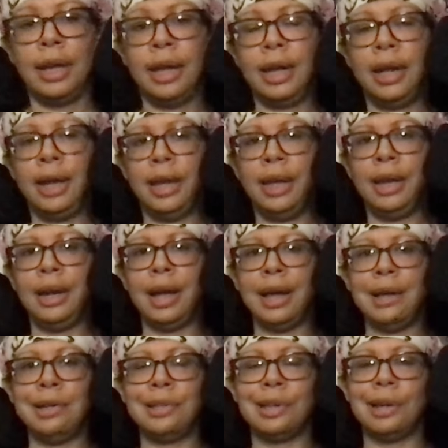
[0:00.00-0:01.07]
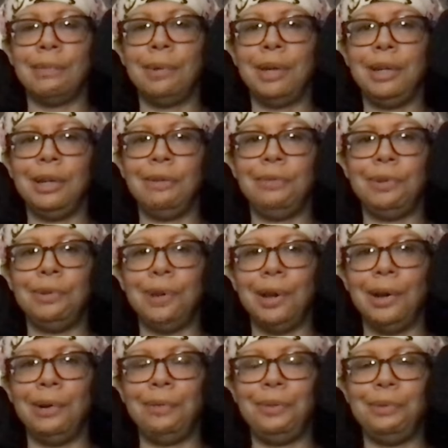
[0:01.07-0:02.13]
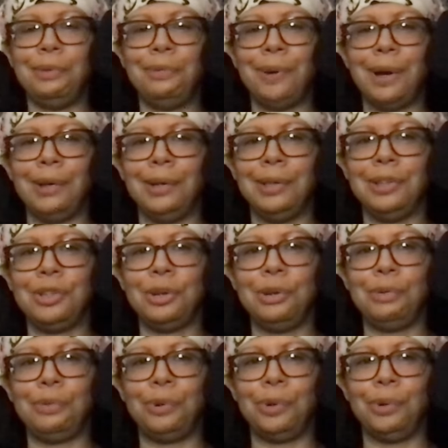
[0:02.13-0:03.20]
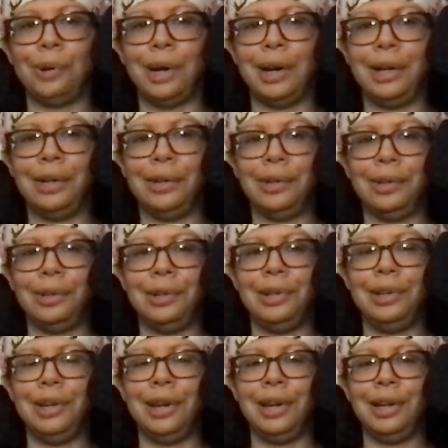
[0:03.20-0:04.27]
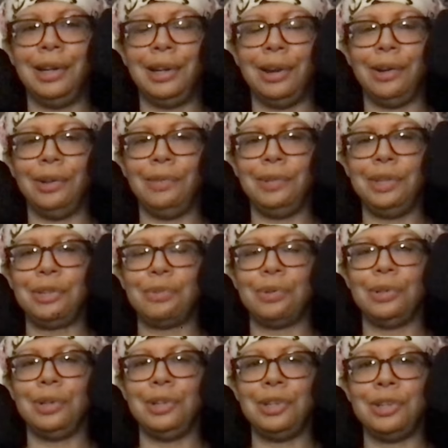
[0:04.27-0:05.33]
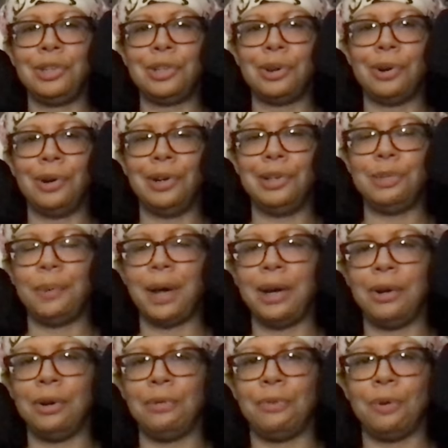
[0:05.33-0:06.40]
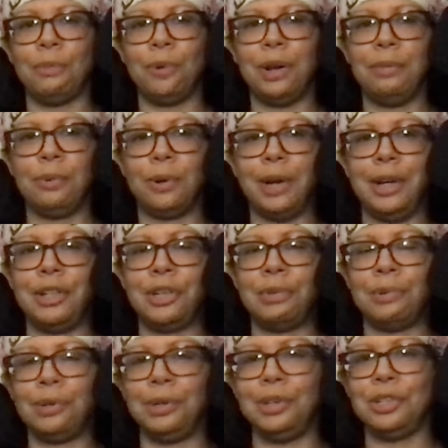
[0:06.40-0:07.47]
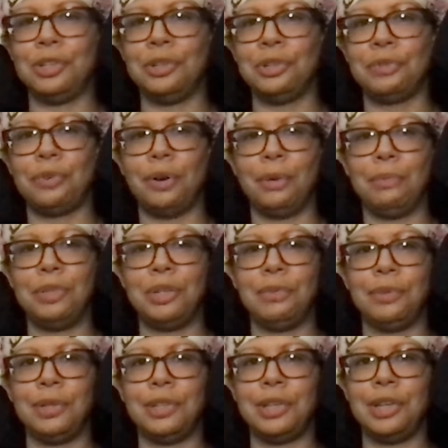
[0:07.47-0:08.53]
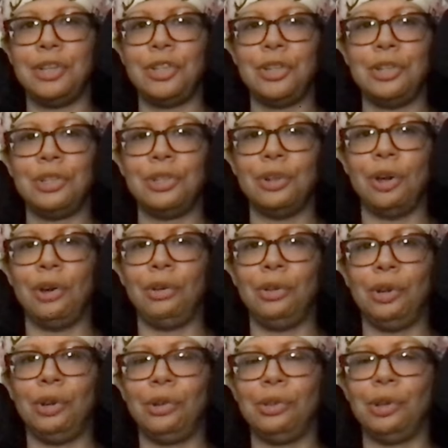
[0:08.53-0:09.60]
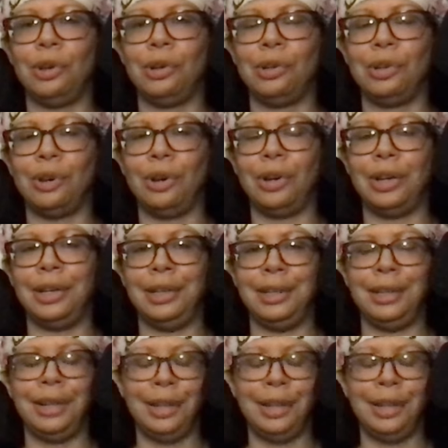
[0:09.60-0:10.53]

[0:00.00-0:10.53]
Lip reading: And as many of you know, if you've been following the show for a while, all of these religions are inspired from way more ancient religions from civilizations long, long, long gone.